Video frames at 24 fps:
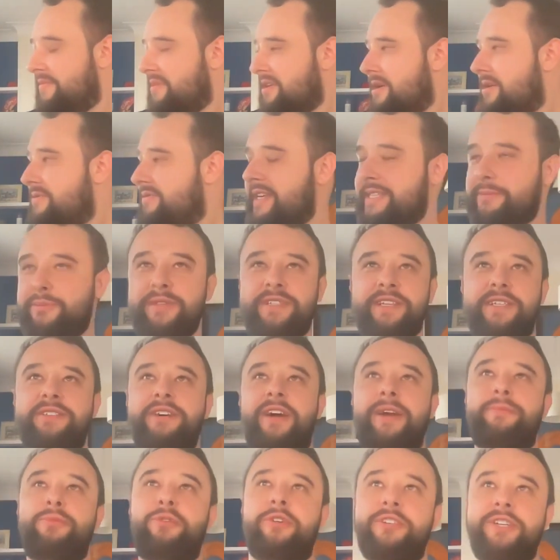This was a
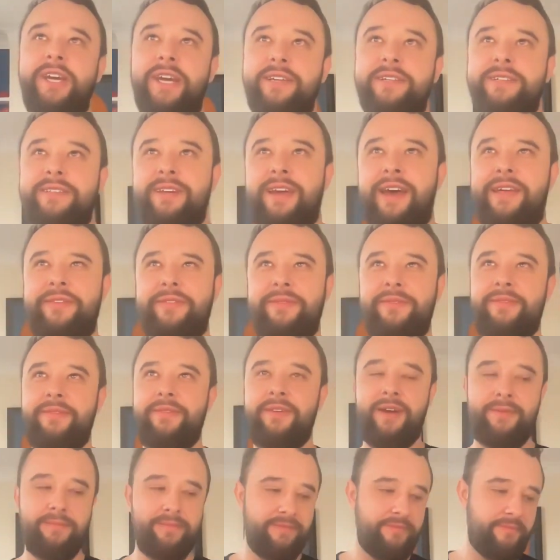side project, and
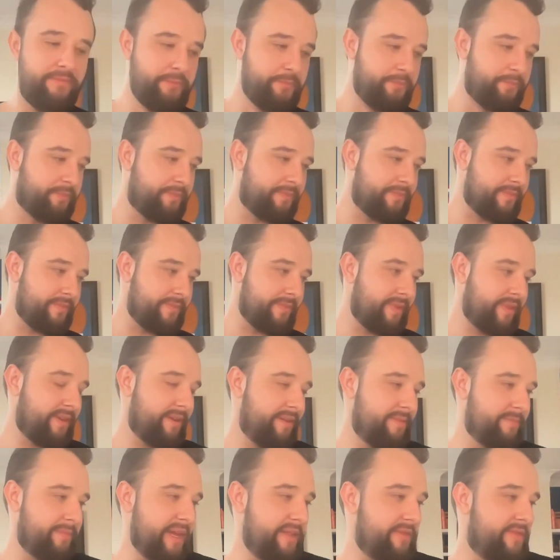I'm
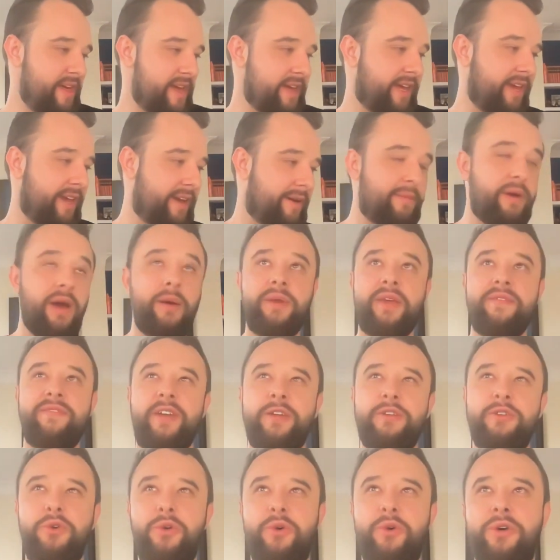thinking, I'm giving
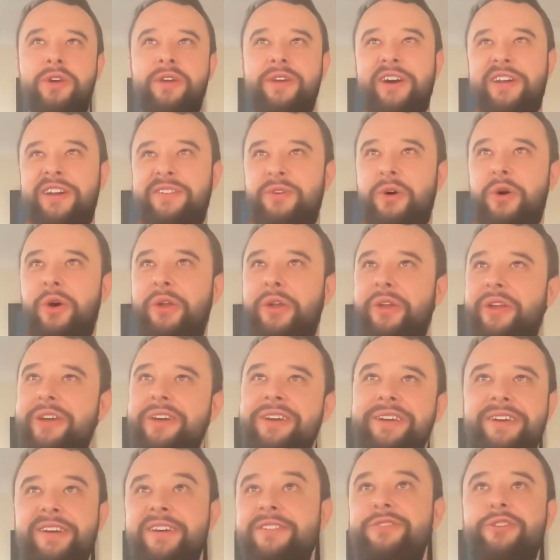a talk kind of on
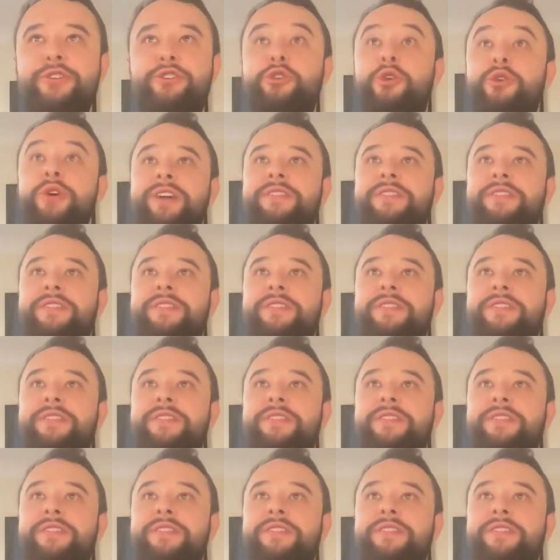the joy of